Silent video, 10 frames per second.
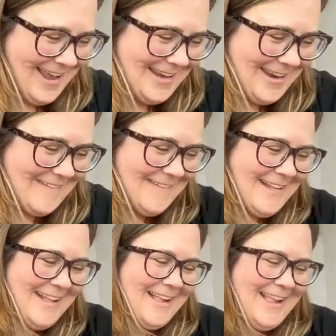I know.
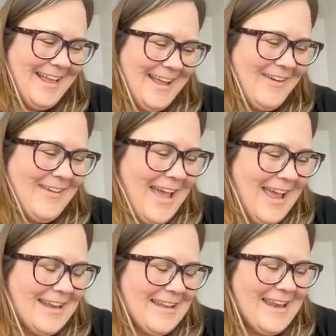
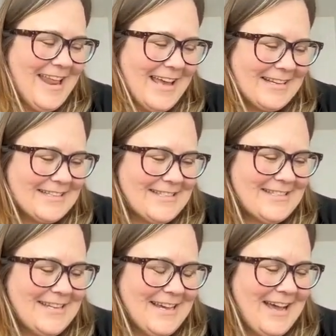Okay,
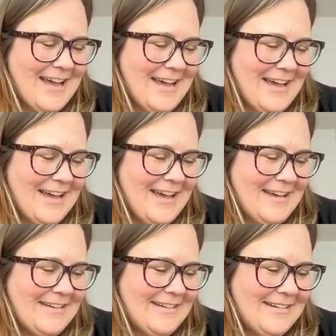next,
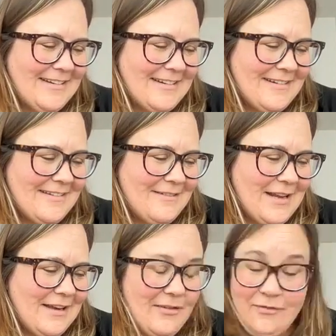
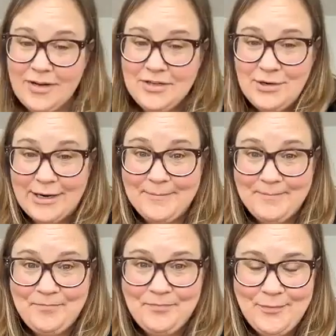we can front
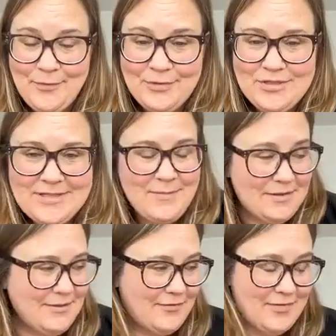door. What would you say
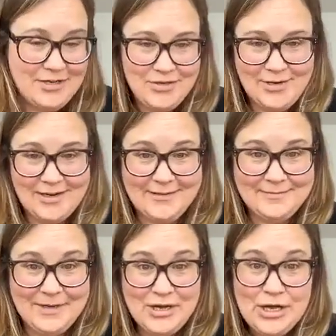about the front door?
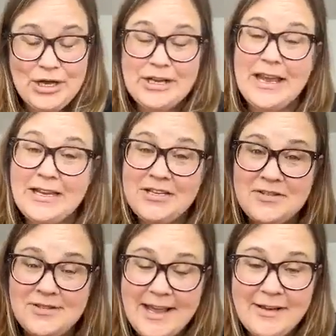Katie, do
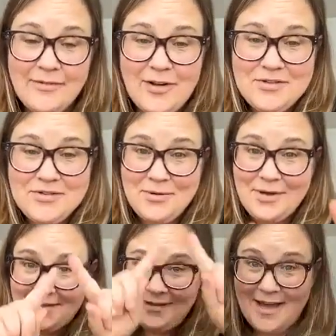you like a front door
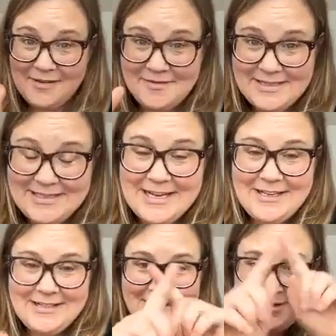with a lot of
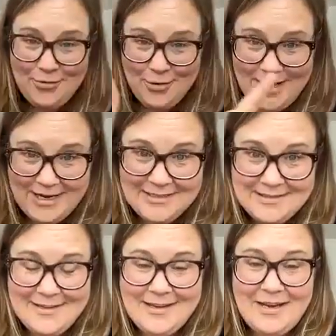details and ornate,
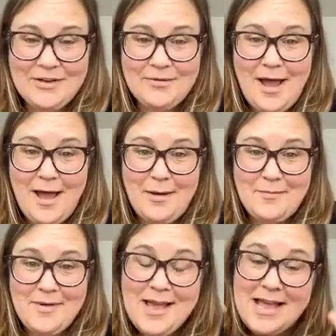you know,